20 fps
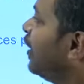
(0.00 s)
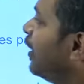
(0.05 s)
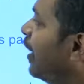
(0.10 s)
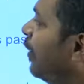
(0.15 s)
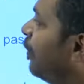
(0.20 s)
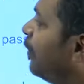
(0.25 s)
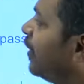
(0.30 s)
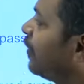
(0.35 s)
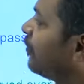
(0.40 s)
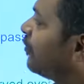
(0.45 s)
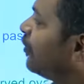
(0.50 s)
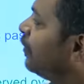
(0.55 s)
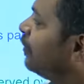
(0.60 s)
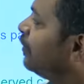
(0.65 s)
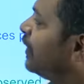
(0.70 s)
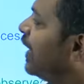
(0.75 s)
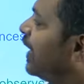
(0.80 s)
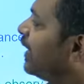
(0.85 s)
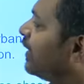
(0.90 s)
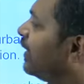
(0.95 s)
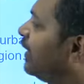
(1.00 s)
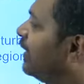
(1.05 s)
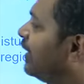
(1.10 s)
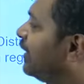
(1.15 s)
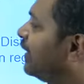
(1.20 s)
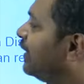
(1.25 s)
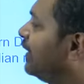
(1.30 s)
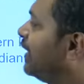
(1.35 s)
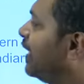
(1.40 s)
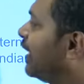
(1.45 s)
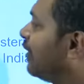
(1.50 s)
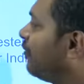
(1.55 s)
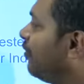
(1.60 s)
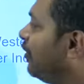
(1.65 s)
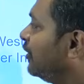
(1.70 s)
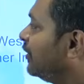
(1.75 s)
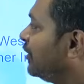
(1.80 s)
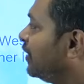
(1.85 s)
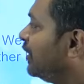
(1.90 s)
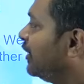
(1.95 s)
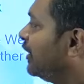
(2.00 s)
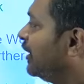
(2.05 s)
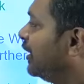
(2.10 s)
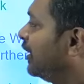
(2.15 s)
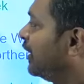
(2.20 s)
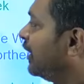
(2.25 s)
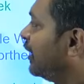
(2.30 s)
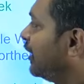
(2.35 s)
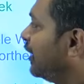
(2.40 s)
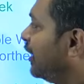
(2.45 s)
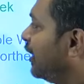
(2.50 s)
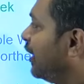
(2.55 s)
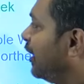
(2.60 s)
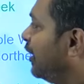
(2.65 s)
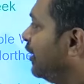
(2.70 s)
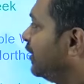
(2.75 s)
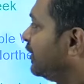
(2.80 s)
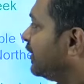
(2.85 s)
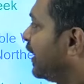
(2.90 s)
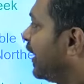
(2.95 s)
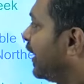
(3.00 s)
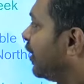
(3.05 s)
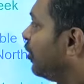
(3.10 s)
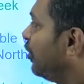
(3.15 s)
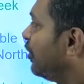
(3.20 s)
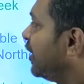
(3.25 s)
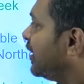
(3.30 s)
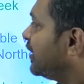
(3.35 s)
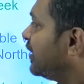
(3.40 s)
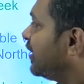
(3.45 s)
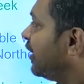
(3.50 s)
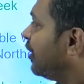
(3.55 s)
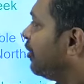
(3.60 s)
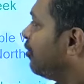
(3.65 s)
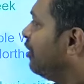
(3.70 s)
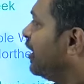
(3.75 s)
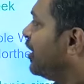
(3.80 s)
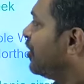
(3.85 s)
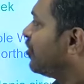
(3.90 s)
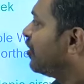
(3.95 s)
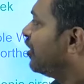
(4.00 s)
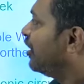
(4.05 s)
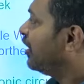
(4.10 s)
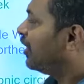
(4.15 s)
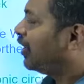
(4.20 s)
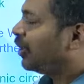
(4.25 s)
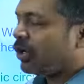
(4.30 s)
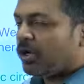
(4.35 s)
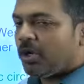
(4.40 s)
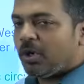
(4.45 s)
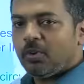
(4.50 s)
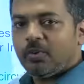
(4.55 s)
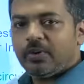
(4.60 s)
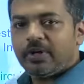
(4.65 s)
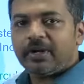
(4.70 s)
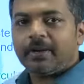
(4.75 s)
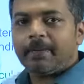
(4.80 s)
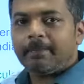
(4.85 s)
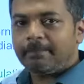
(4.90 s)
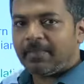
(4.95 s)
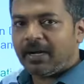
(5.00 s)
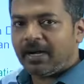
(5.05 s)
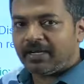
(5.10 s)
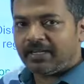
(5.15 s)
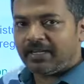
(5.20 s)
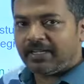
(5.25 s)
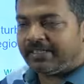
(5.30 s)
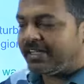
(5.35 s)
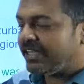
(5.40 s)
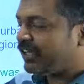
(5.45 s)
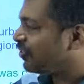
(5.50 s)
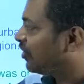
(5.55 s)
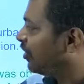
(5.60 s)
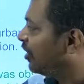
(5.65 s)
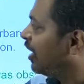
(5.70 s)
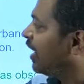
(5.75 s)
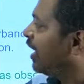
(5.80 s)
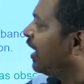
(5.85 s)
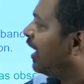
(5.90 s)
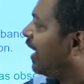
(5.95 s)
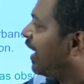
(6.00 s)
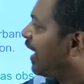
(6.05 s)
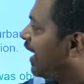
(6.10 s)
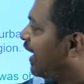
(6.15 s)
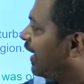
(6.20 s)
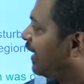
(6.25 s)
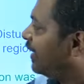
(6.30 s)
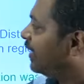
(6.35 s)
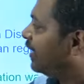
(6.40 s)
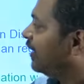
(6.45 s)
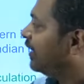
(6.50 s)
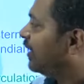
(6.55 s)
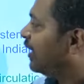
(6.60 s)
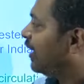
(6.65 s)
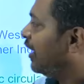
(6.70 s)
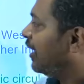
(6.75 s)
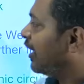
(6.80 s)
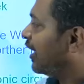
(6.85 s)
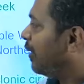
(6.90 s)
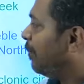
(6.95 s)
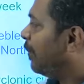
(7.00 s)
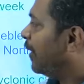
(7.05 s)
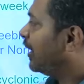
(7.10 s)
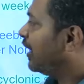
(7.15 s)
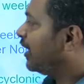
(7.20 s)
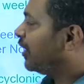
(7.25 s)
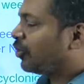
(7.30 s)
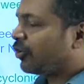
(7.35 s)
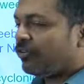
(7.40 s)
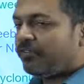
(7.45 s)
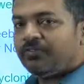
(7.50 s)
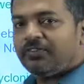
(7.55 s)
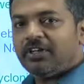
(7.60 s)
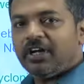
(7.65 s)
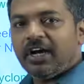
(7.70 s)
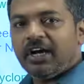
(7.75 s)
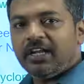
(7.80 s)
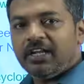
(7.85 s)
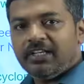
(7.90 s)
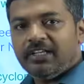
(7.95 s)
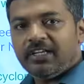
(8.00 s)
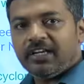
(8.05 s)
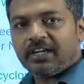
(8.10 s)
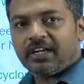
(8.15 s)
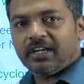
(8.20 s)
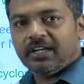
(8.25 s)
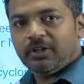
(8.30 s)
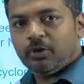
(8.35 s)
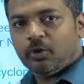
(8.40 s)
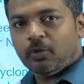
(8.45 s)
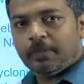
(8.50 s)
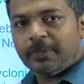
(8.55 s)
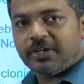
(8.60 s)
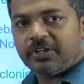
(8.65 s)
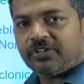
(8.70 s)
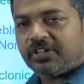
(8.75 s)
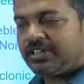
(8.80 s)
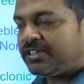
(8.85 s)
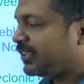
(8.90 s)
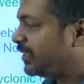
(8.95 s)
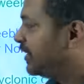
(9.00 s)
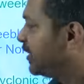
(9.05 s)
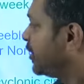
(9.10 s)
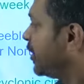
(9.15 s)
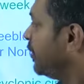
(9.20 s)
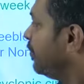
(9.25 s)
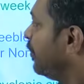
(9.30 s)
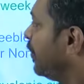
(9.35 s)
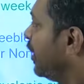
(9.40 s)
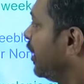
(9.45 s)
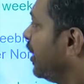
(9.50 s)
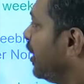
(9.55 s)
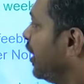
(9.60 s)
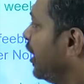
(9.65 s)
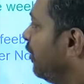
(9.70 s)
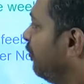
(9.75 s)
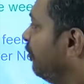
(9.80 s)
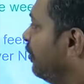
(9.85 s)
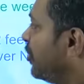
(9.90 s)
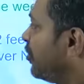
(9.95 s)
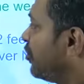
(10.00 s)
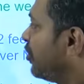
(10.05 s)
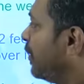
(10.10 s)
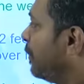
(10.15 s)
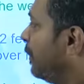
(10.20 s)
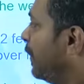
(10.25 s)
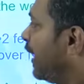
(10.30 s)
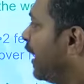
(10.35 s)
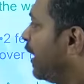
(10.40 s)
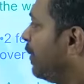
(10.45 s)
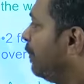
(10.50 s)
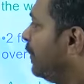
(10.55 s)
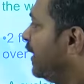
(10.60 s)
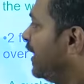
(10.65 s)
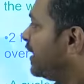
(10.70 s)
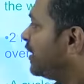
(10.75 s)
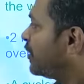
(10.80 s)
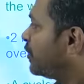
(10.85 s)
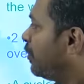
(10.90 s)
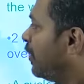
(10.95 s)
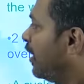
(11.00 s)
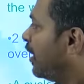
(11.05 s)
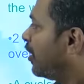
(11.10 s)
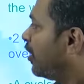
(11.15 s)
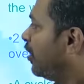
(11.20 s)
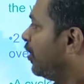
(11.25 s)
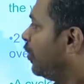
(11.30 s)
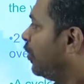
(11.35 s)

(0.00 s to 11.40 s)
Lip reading: Apart from that, there was a cyclonic circulation over Bangladesh and a remnant of the earlier low pressure system which became last mark